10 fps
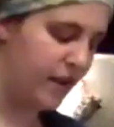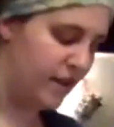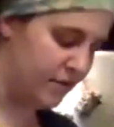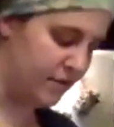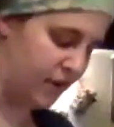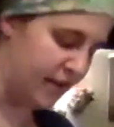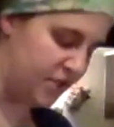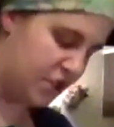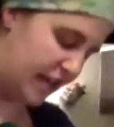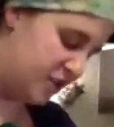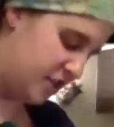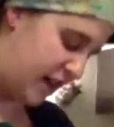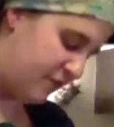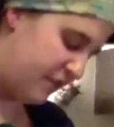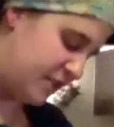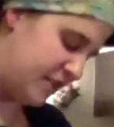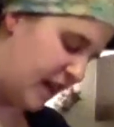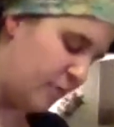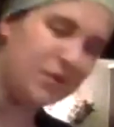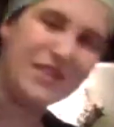I'm going to change it up for just a
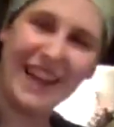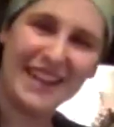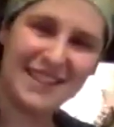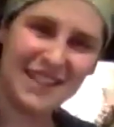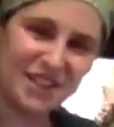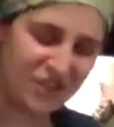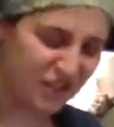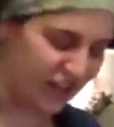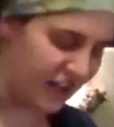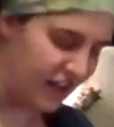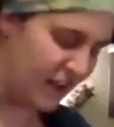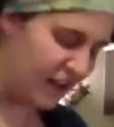couple seconds here so you can